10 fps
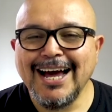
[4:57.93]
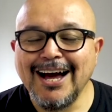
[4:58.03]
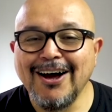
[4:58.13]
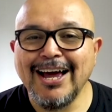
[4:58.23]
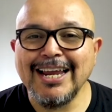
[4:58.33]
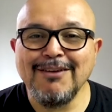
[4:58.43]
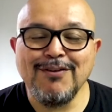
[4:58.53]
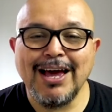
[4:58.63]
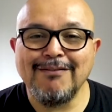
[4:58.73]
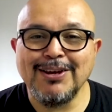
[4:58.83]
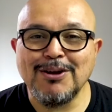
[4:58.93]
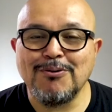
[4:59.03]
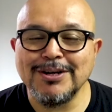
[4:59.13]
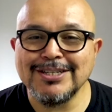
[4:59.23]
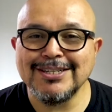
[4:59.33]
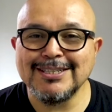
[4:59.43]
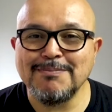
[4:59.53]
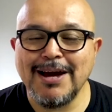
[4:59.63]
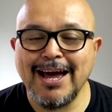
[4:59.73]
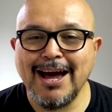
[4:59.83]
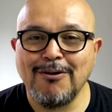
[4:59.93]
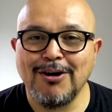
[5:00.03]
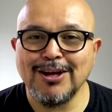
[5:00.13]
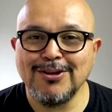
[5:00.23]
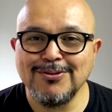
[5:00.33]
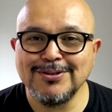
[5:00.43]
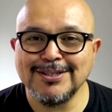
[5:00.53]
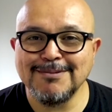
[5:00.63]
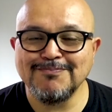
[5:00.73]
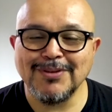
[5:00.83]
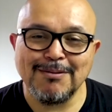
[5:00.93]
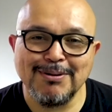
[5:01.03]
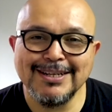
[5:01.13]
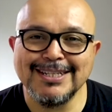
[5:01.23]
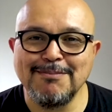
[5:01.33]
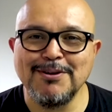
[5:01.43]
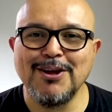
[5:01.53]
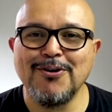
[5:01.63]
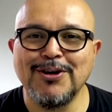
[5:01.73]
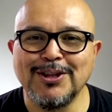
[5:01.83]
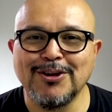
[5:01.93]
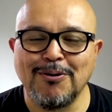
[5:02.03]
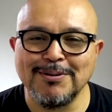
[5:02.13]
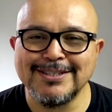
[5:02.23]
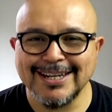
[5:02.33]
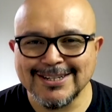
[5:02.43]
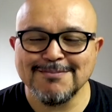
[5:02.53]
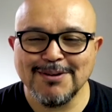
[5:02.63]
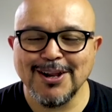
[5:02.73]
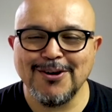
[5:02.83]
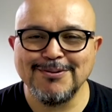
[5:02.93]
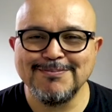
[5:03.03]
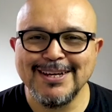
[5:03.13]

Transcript: Uh, and if you have any questions about how I use it, please let me know in the comments section below.